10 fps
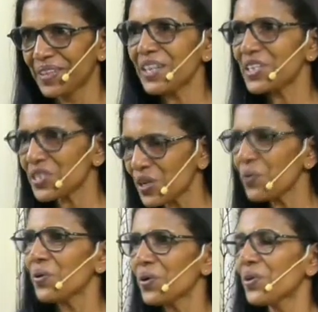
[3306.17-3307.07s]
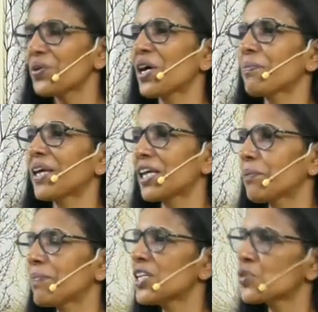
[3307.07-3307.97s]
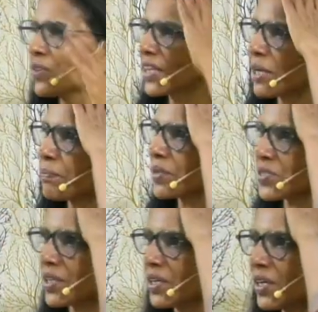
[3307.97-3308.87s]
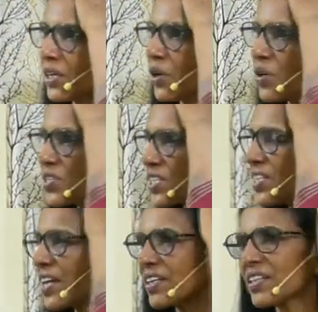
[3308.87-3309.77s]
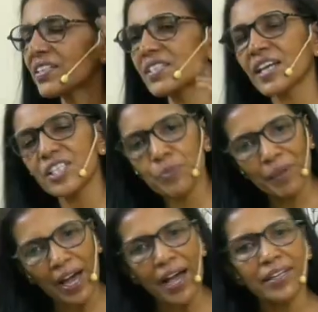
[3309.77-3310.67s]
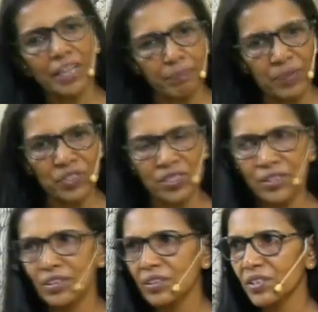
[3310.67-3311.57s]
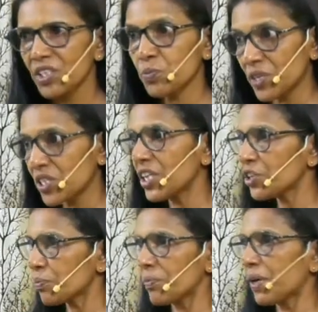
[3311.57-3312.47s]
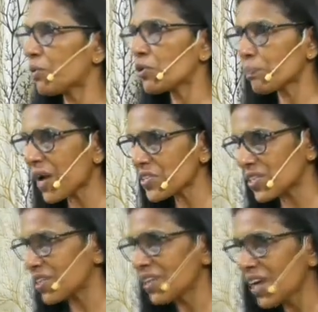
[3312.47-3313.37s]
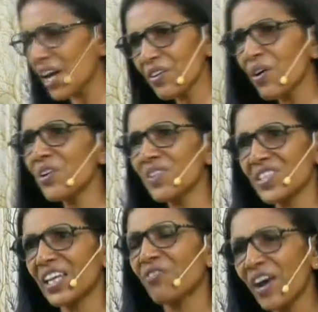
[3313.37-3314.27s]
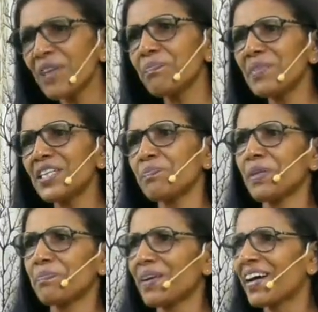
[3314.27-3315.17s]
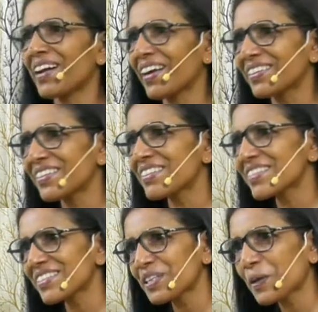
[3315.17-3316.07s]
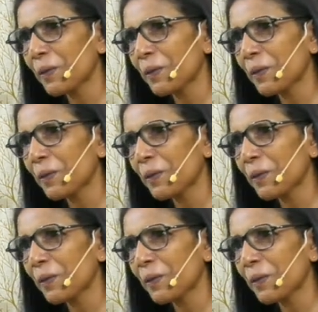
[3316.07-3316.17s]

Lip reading: That is how you are making peace with that person. Don't sit and criticize behind a person, especially about pastor. I will always think, why these people are like this?